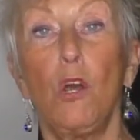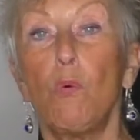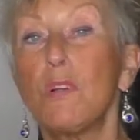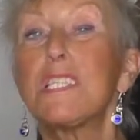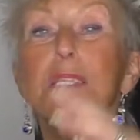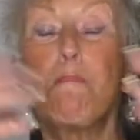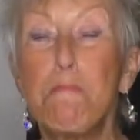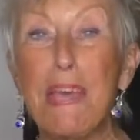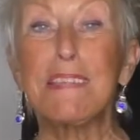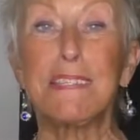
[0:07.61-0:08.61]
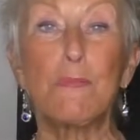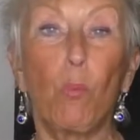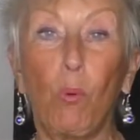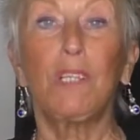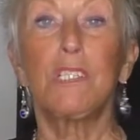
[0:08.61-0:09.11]
What's the best
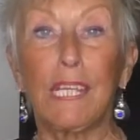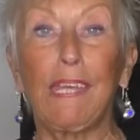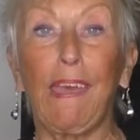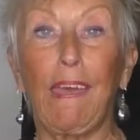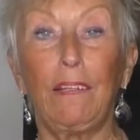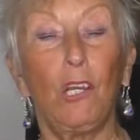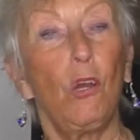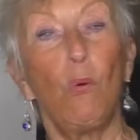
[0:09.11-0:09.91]
one to get?